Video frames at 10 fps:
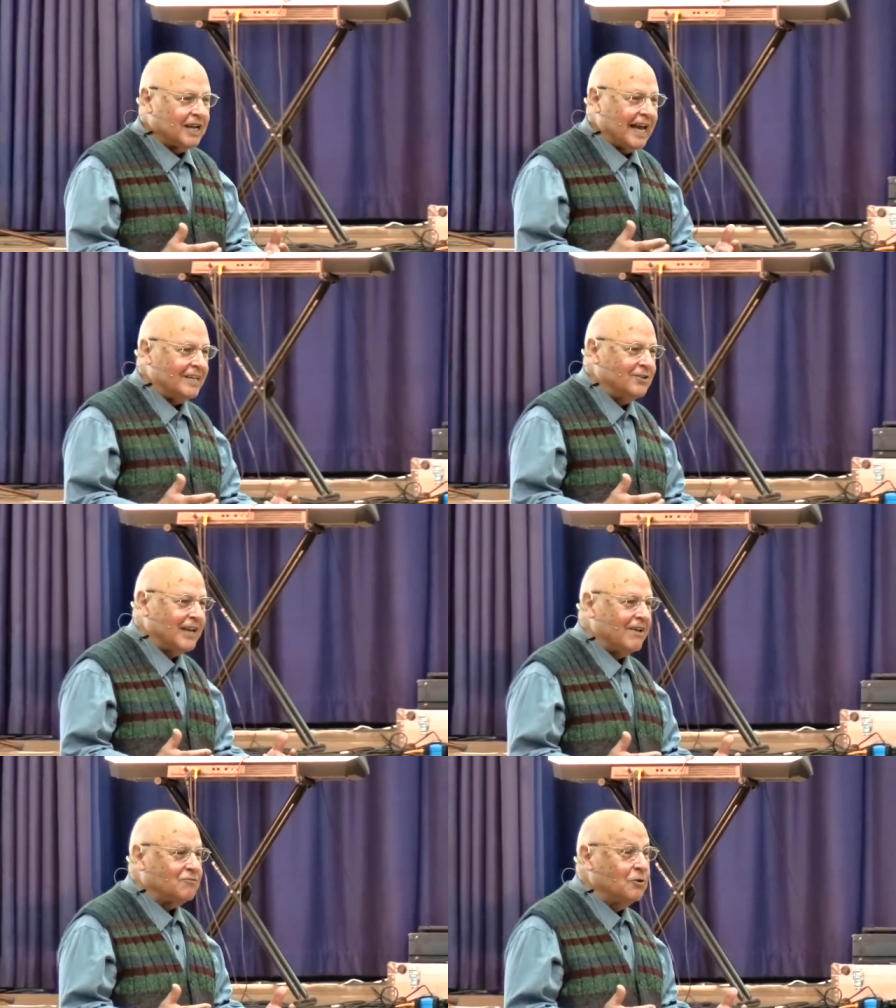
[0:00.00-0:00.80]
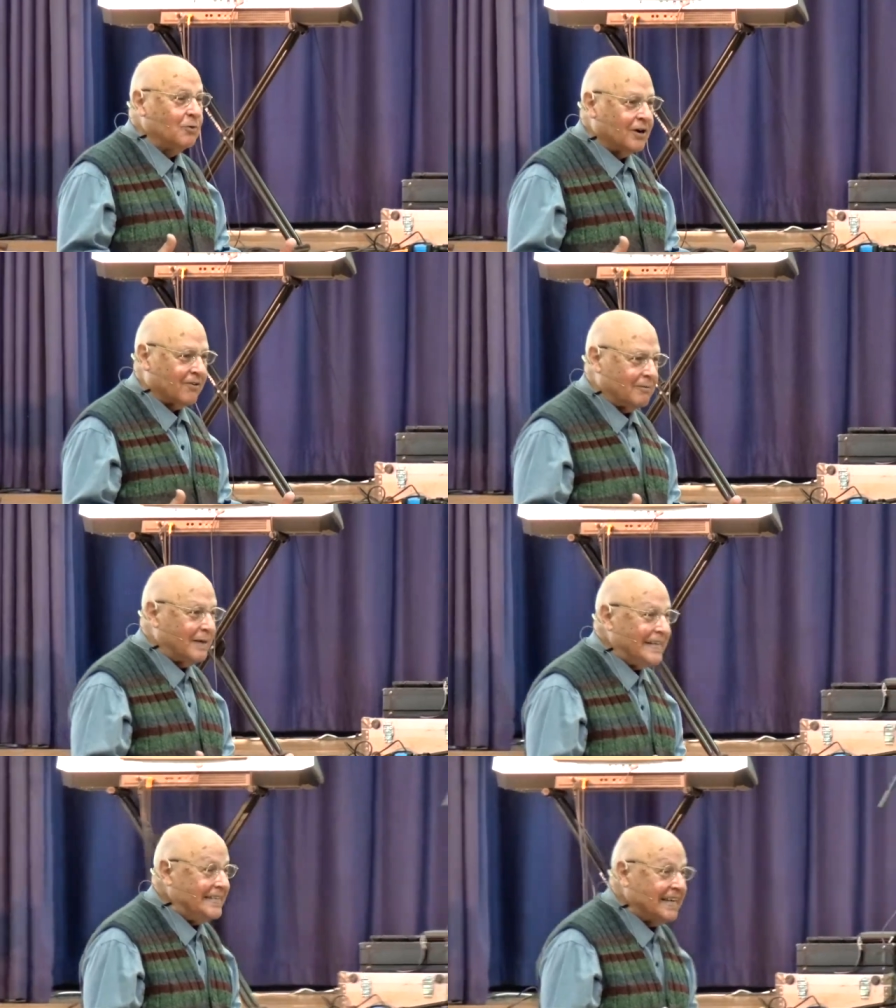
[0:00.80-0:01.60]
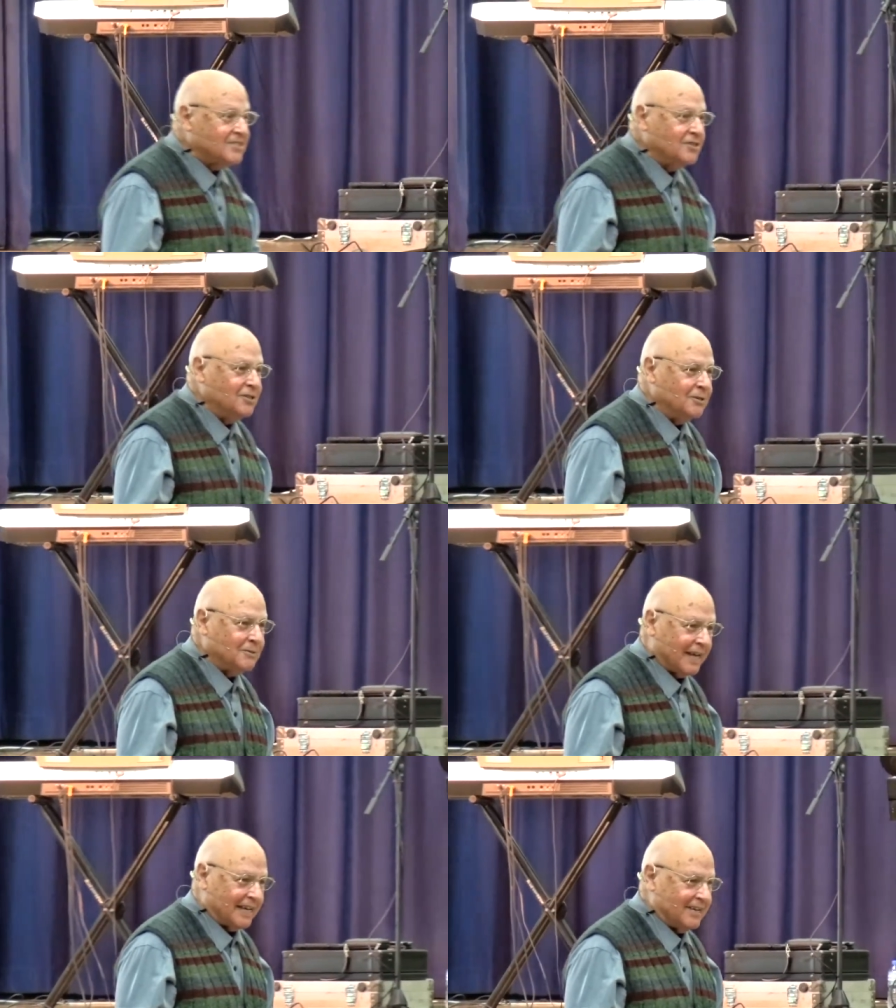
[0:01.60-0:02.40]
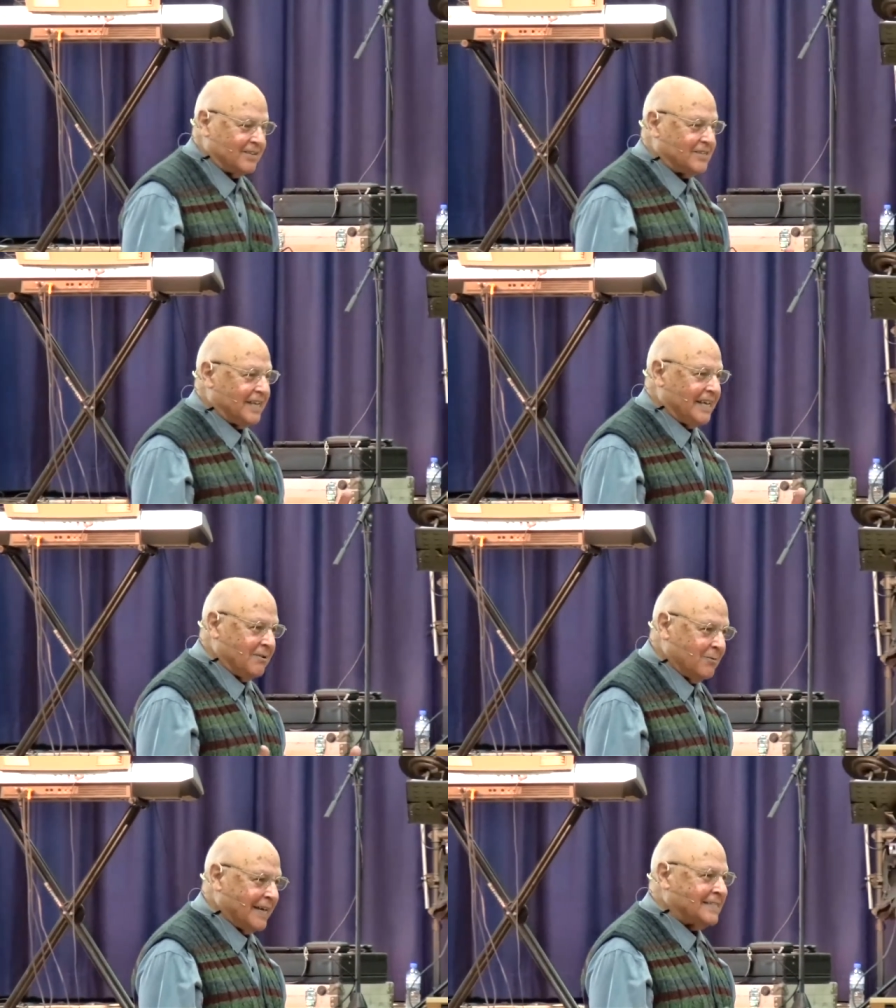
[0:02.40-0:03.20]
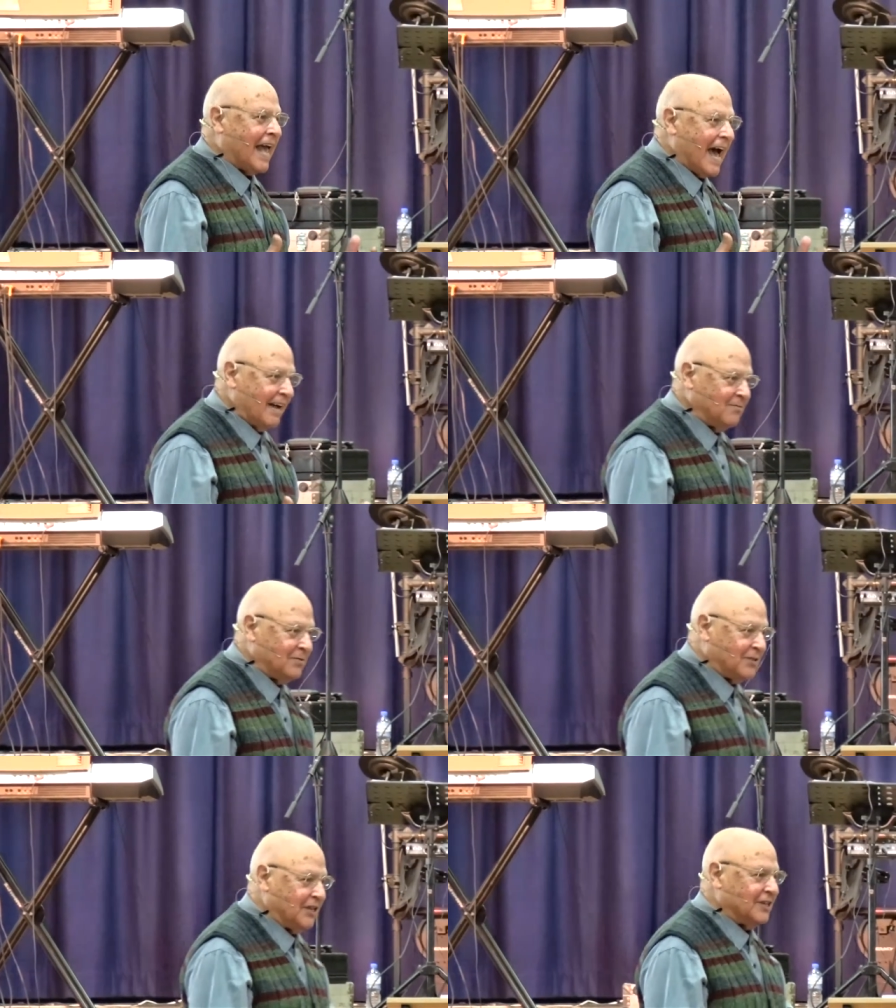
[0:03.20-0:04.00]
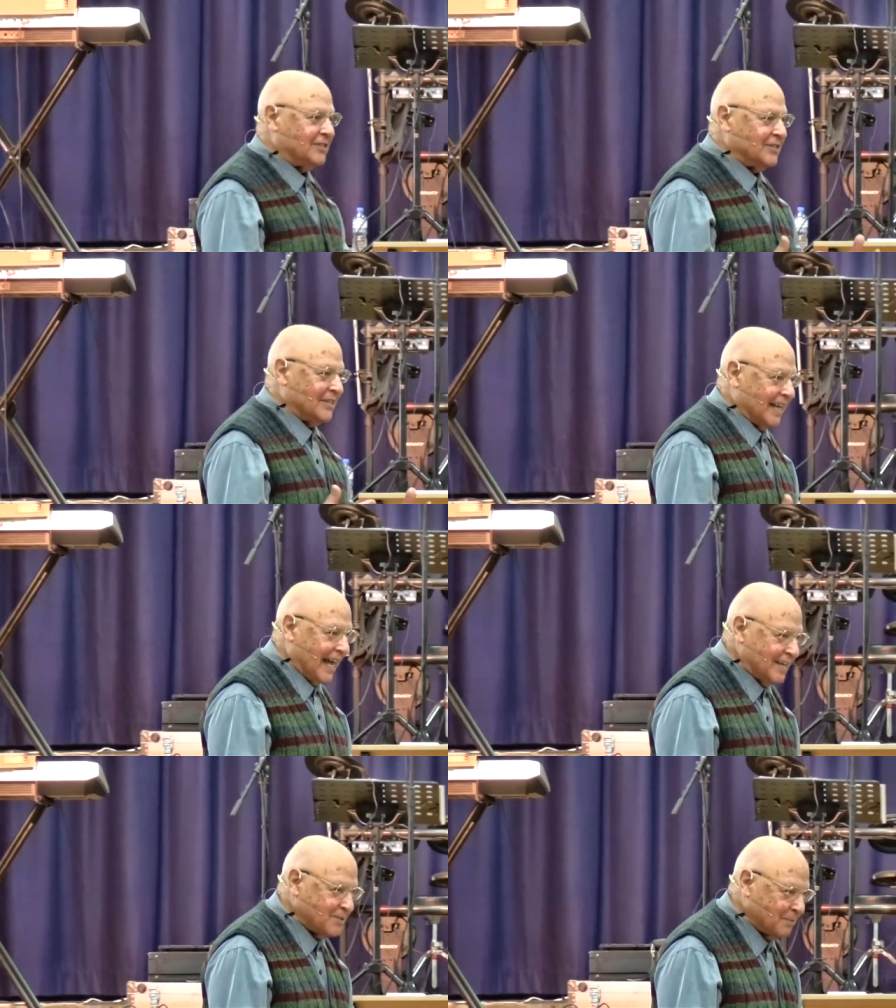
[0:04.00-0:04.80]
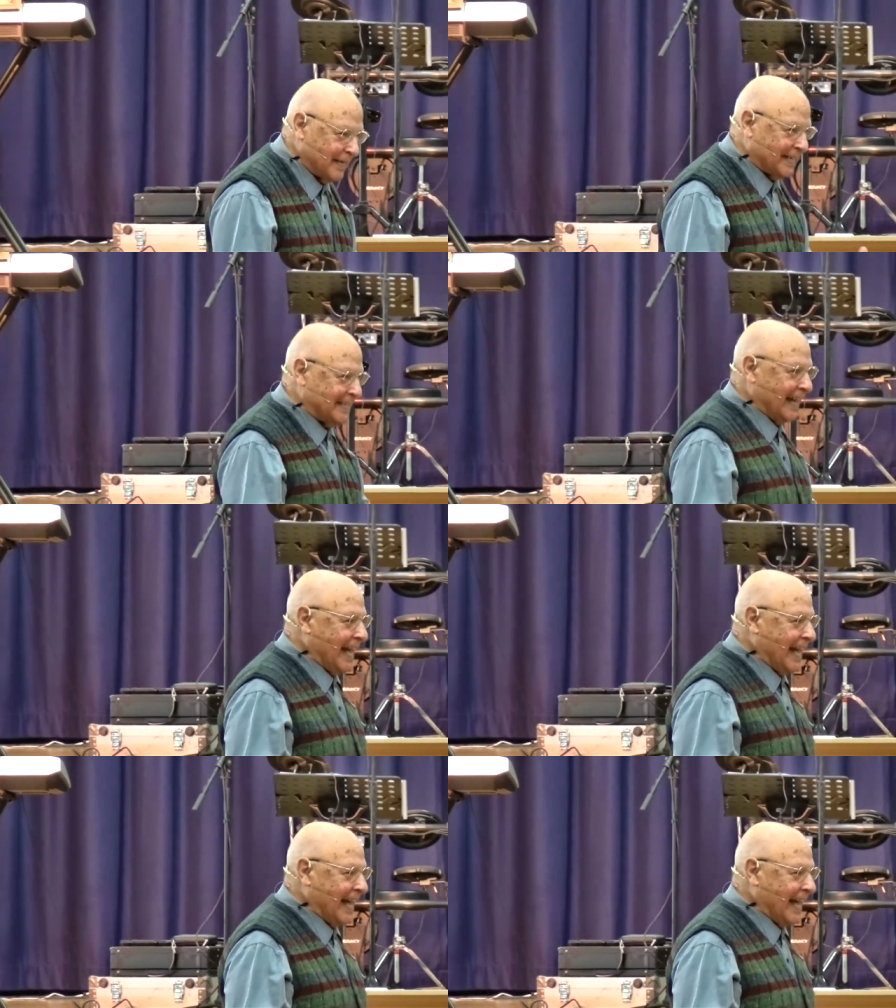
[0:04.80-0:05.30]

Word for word: so that I don't have to worry. But He doesn't do that. You see, He waits until the last minute.